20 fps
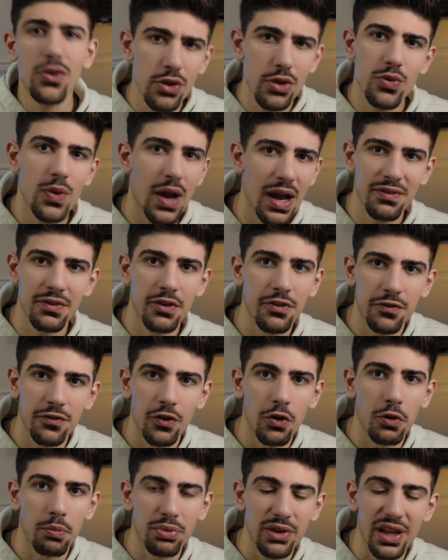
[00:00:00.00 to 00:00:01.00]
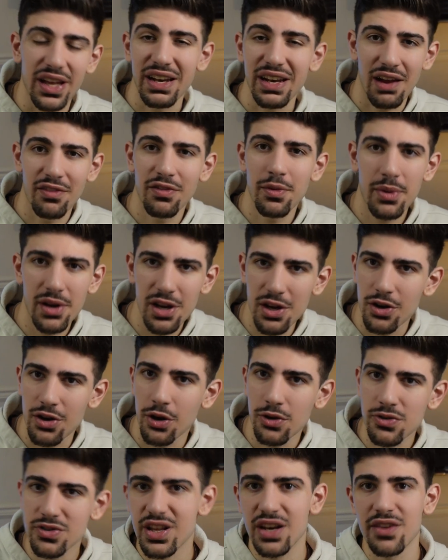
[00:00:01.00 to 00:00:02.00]
you have a full plate. Everybody
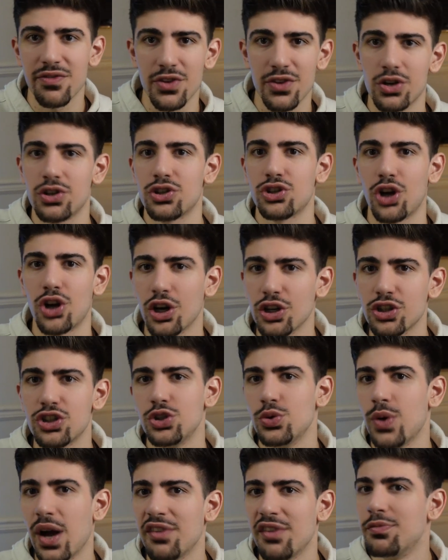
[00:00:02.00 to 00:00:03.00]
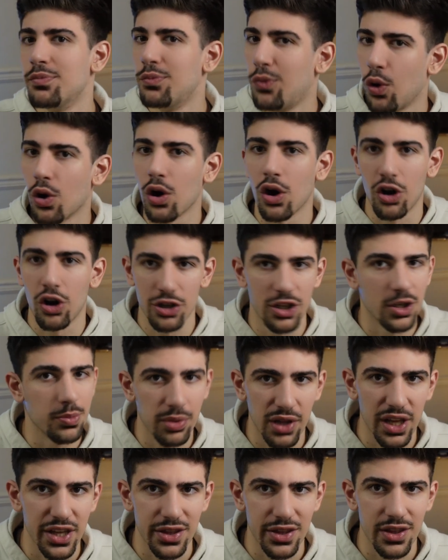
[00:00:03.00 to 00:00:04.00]
knows that if you're in charge, you have more on your
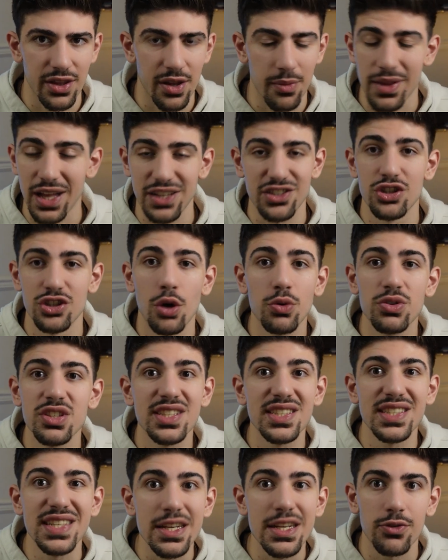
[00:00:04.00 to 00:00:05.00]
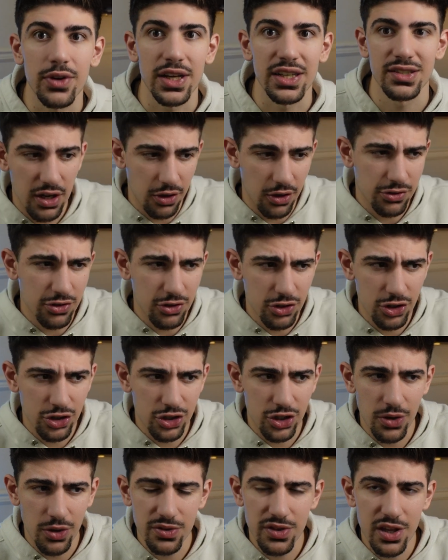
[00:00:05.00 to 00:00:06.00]
plate than them. That's no secret. It also just
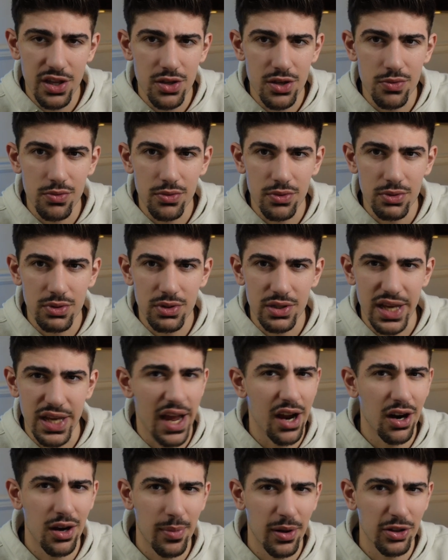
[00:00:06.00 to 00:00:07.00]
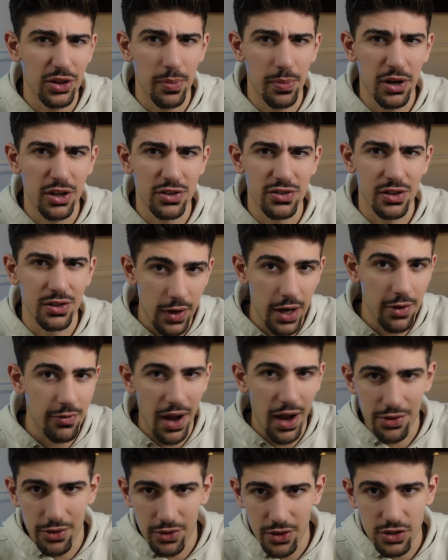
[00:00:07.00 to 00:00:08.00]
shows that you care about the person, right?
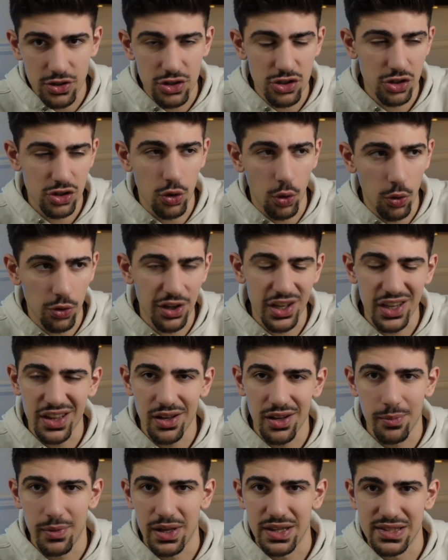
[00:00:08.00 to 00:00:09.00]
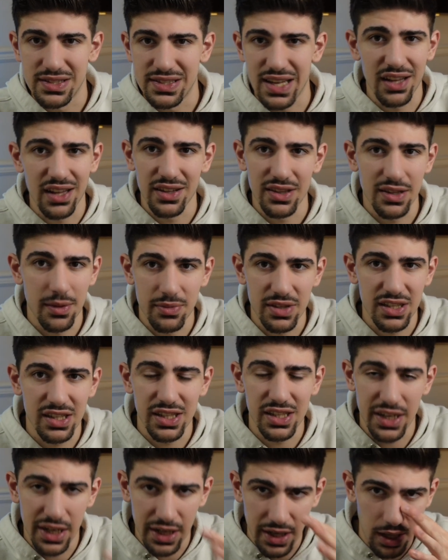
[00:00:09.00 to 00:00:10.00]
Rather than scolding them and telling them to
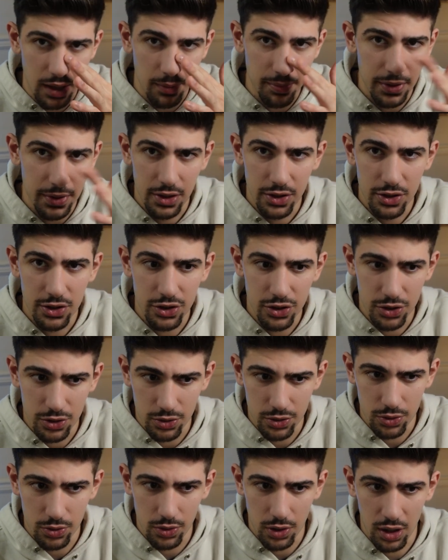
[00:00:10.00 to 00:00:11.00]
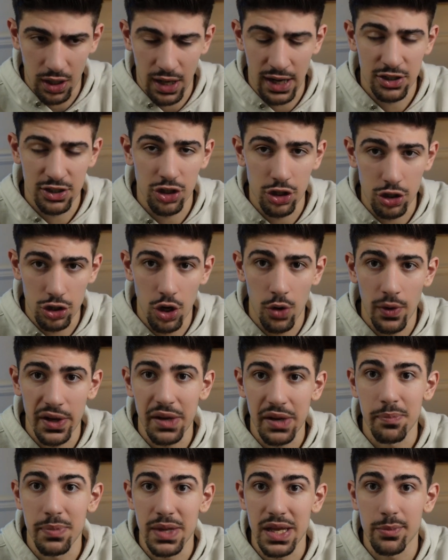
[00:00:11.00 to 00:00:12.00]
clean it up, you are actually going
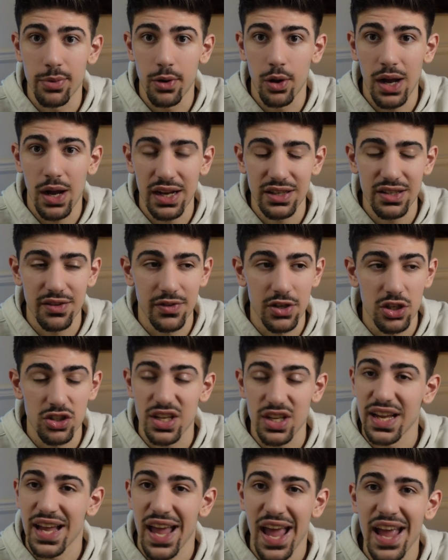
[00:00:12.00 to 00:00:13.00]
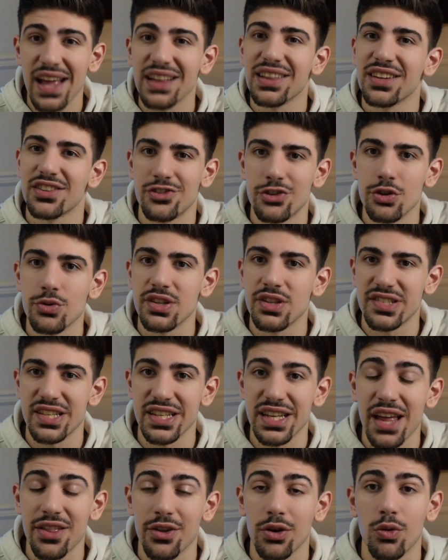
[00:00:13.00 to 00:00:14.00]
and being proactive and you're saying, hey, let's do this
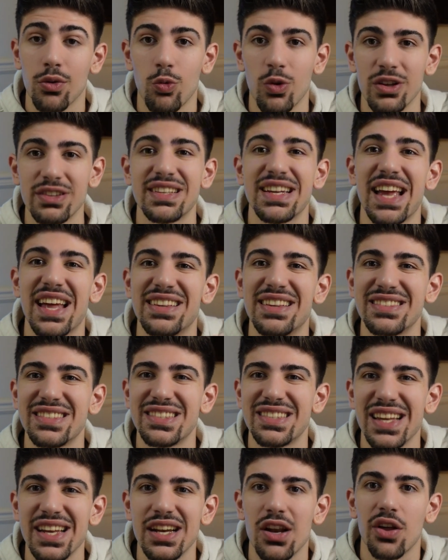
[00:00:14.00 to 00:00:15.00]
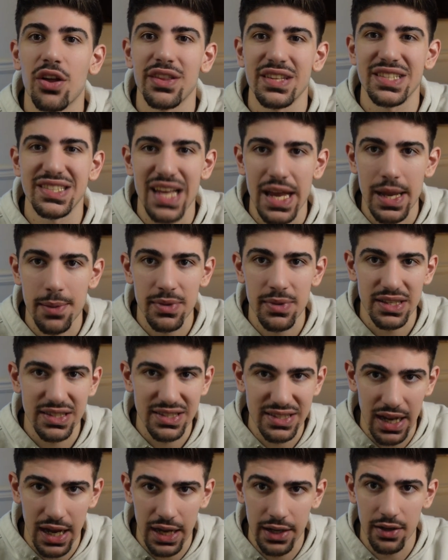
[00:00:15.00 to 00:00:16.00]
together. Once again, sit on the same
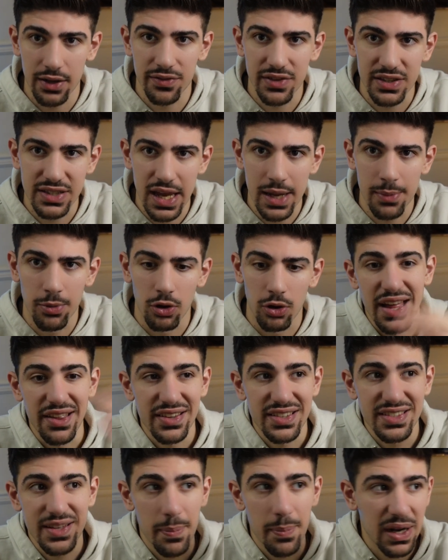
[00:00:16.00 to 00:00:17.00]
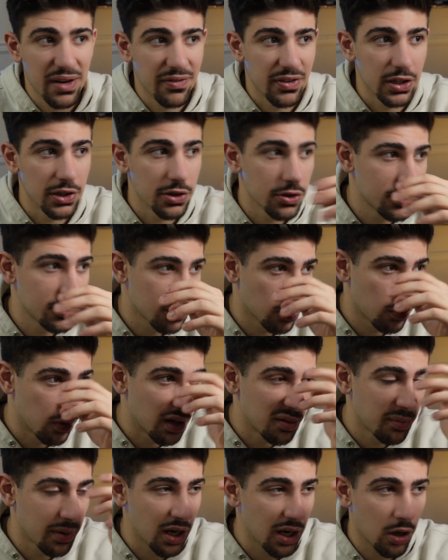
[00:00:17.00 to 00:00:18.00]
side of the table. Now, this is a bit of a looser
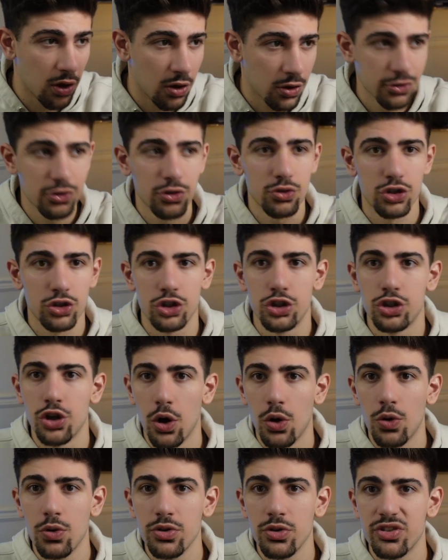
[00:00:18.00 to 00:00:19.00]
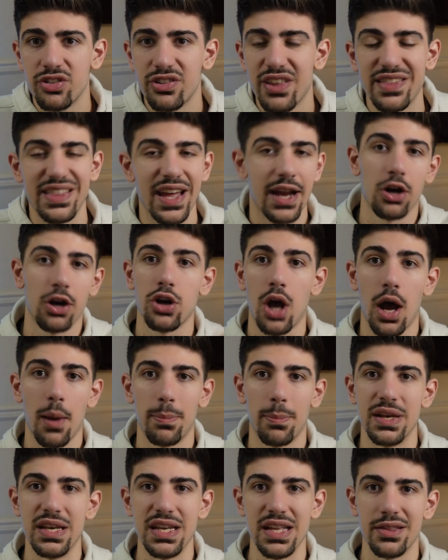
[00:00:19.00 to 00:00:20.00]
one, but it also shows that they are not
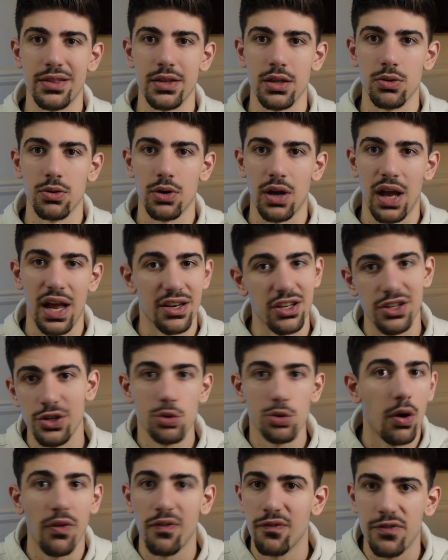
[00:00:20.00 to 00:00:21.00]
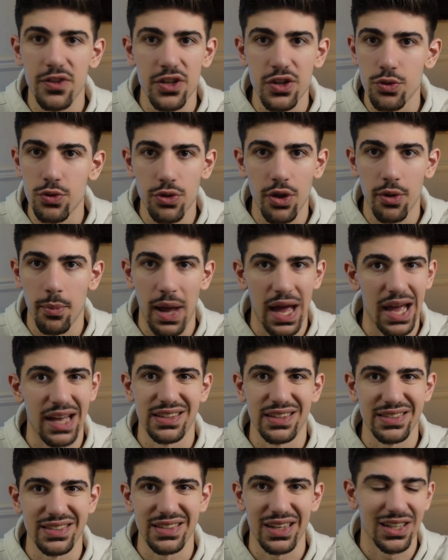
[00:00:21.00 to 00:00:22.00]
beneath you and you don't view them
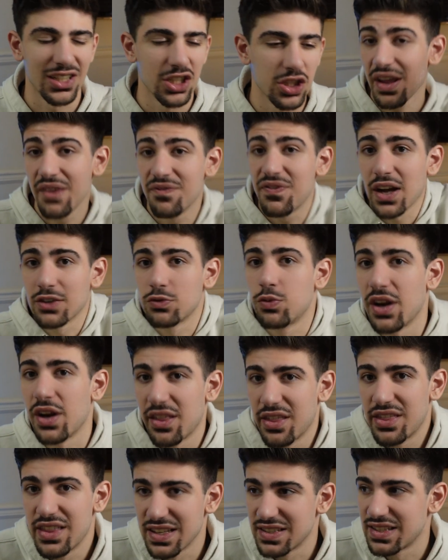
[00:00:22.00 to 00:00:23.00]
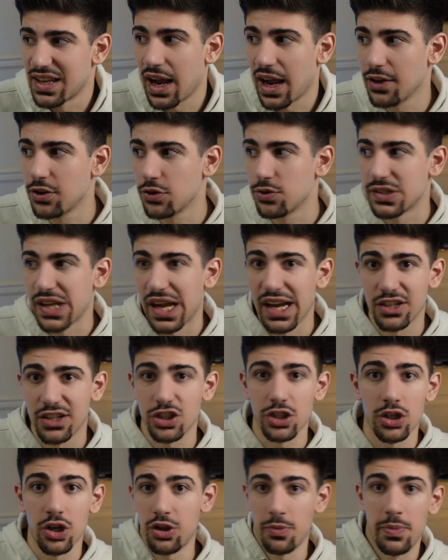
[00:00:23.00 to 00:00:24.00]
as such. In fact, one of the things that I do is I
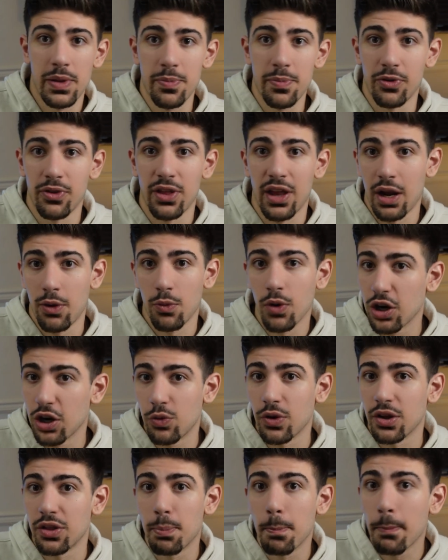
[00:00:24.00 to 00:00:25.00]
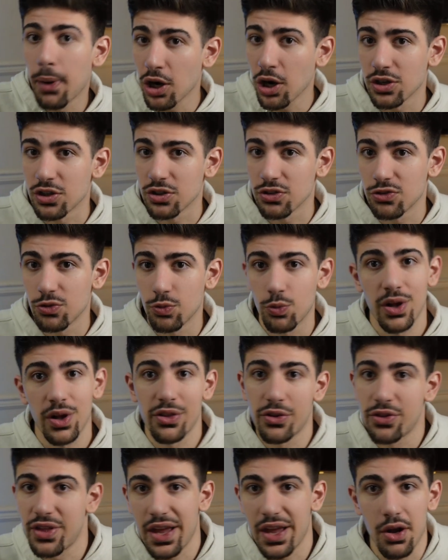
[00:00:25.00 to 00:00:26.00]
actually call the people that I work with partners,
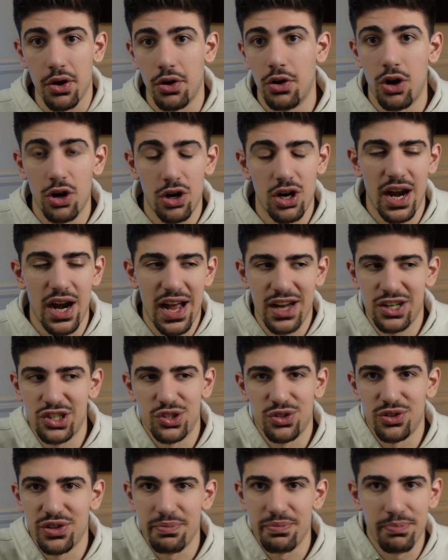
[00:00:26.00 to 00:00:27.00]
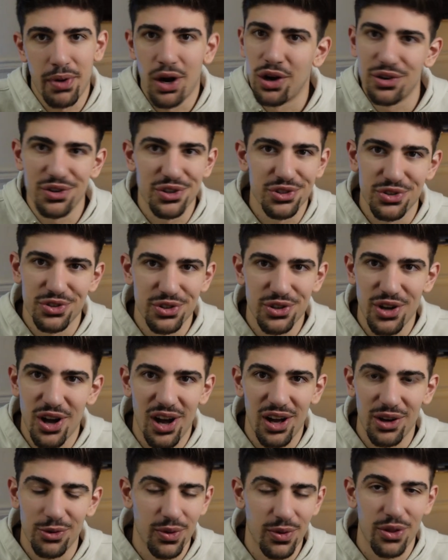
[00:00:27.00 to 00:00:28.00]
whether they are actually partners or
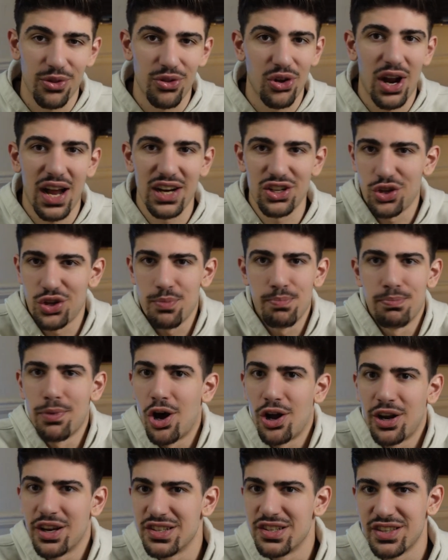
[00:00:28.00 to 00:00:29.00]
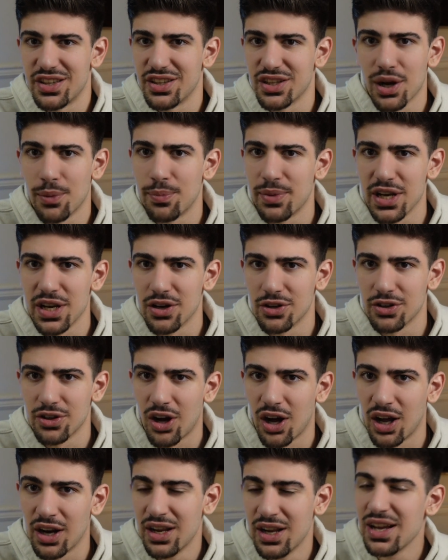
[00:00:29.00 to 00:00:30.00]
not, whether they're actually bought into the company or
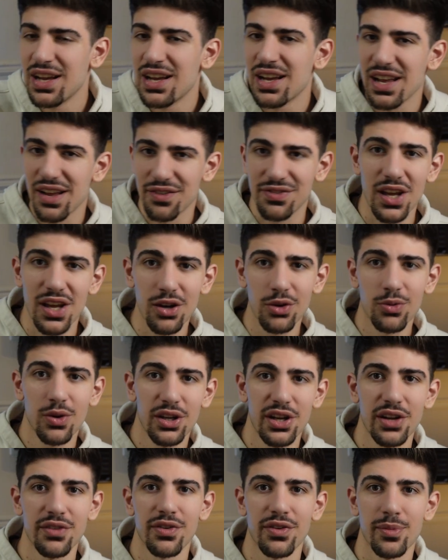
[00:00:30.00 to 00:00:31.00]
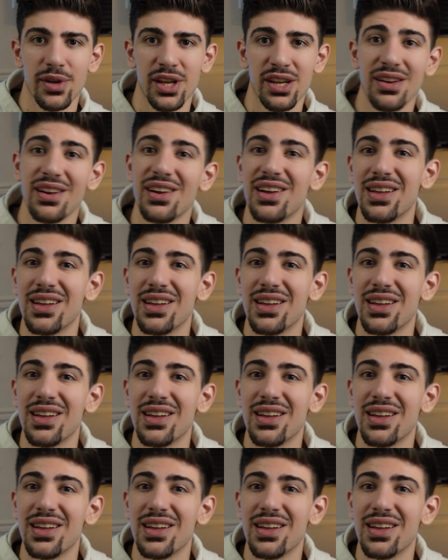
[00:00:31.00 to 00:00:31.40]
not. If they are working for me,